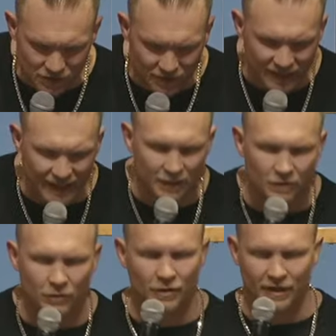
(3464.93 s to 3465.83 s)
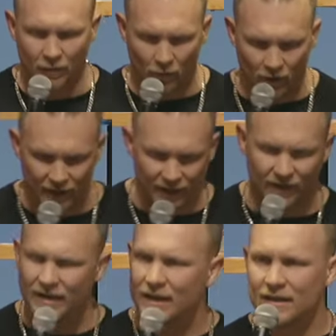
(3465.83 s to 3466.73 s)
so that the King of Glory can walk
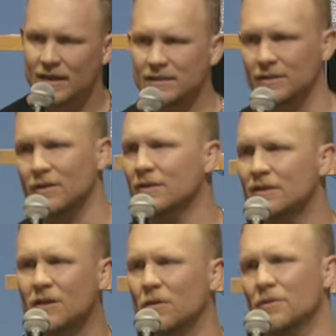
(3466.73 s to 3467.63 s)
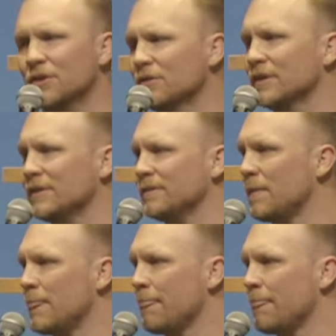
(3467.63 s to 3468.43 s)
in. That's all. That's all we're doing.